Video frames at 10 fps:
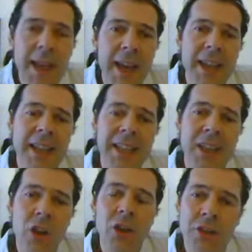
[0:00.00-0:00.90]
And I
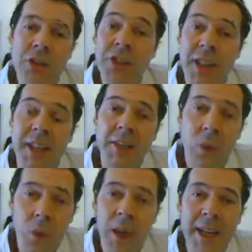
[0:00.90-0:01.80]
now understand
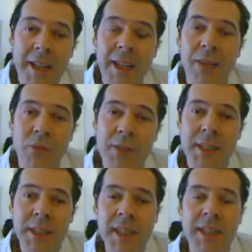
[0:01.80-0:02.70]
why that was
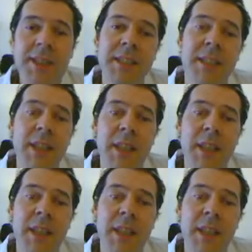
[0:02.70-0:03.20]
the case.